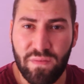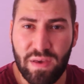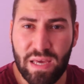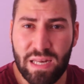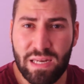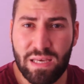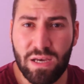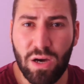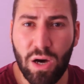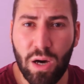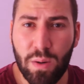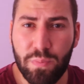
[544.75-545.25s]

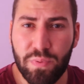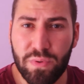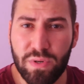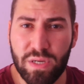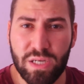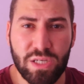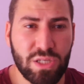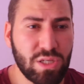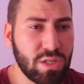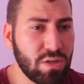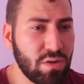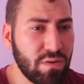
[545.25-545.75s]
any
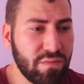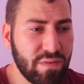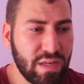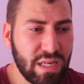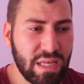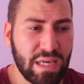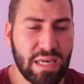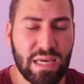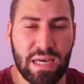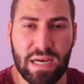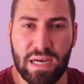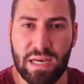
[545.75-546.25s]
operation of
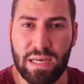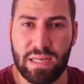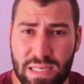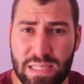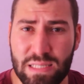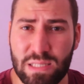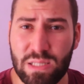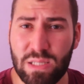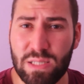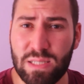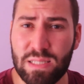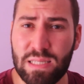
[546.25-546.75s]
any kind
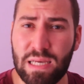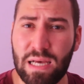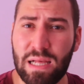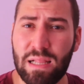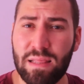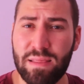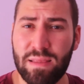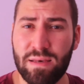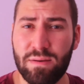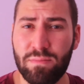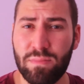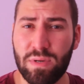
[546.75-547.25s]
is to sell
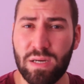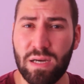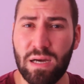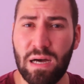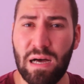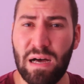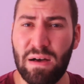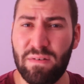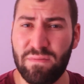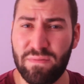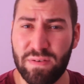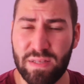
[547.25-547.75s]
them
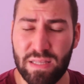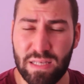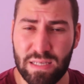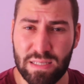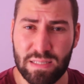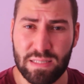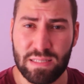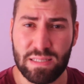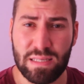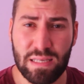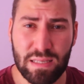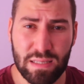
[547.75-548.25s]

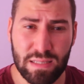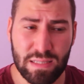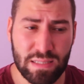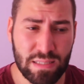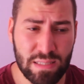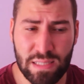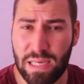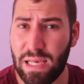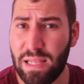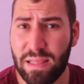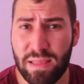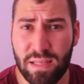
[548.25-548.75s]
confidence.
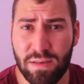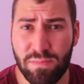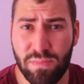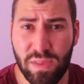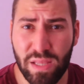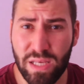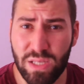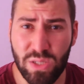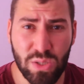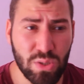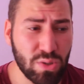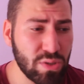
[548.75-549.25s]
Tell them
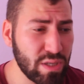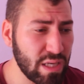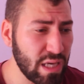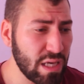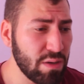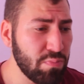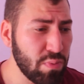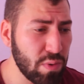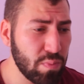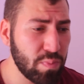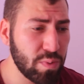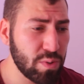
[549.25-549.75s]
that you're
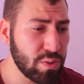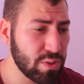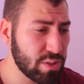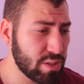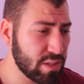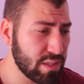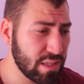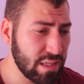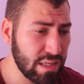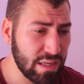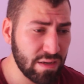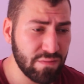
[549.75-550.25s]
capable
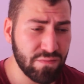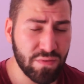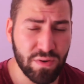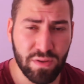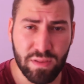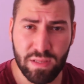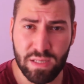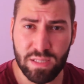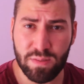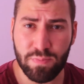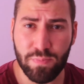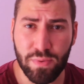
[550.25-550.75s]
to deliver
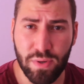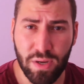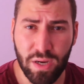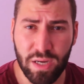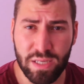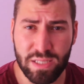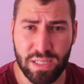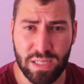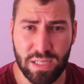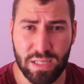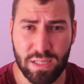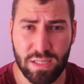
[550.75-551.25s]
this
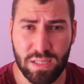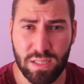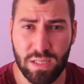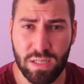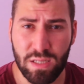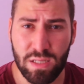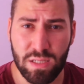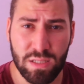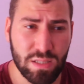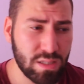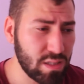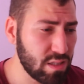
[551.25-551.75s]
project,
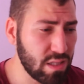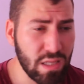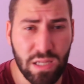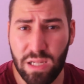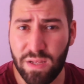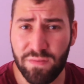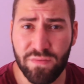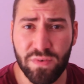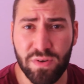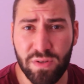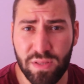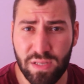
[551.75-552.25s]

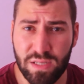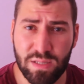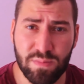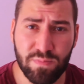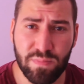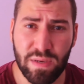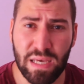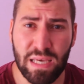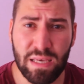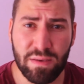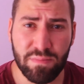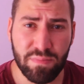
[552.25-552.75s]
deliver this
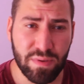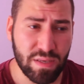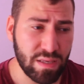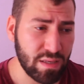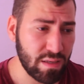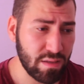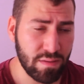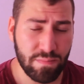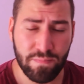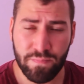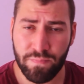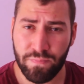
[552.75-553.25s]

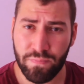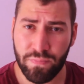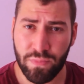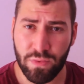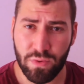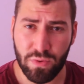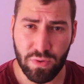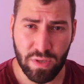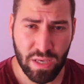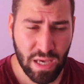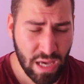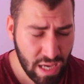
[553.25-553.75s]
baby.
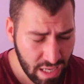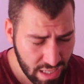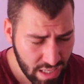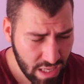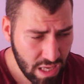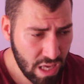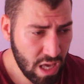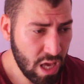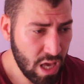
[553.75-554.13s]
Okay,